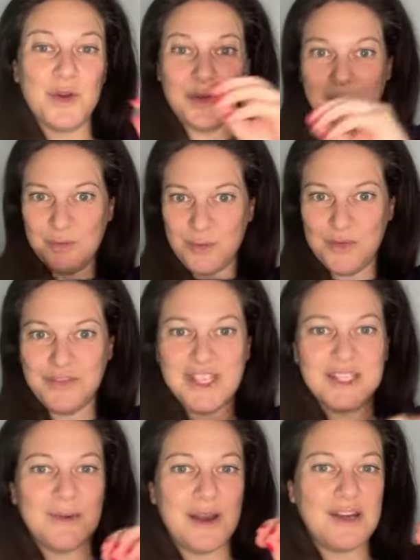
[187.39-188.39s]
where you can move
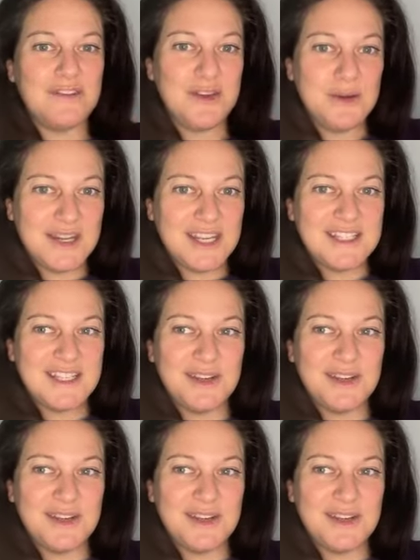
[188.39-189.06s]
things around if you need